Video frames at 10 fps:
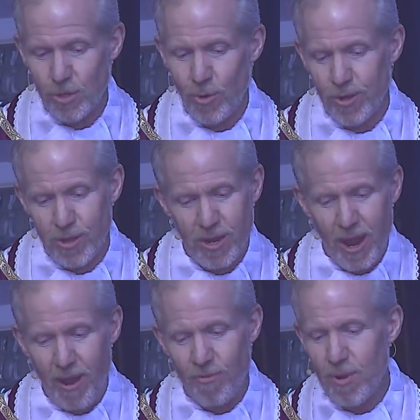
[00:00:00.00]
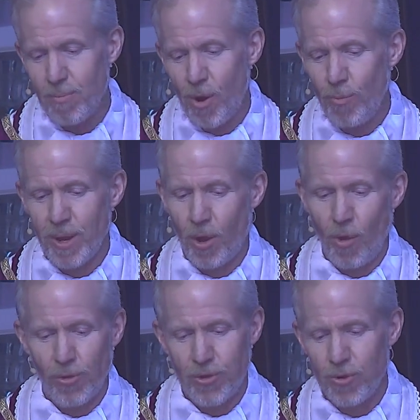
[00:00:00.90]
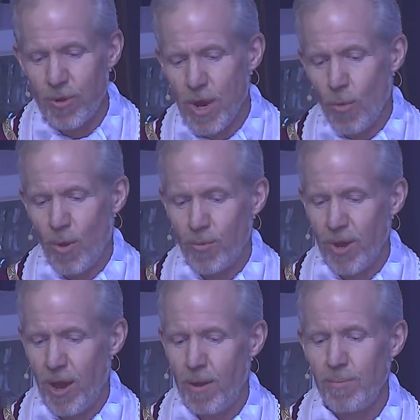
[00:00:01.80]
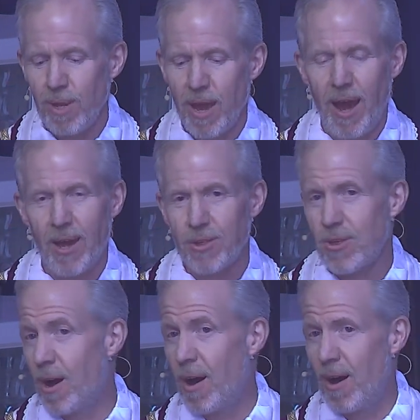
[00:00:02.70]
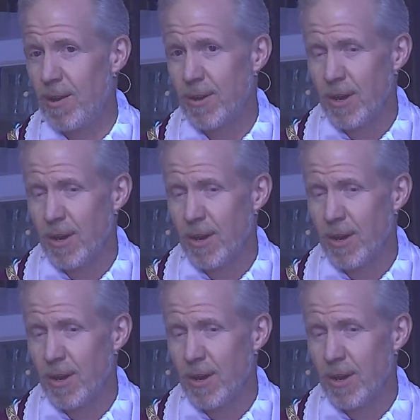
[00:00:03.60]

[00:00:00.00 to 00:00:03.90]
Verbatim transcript: us in every moment also when we humbly ask God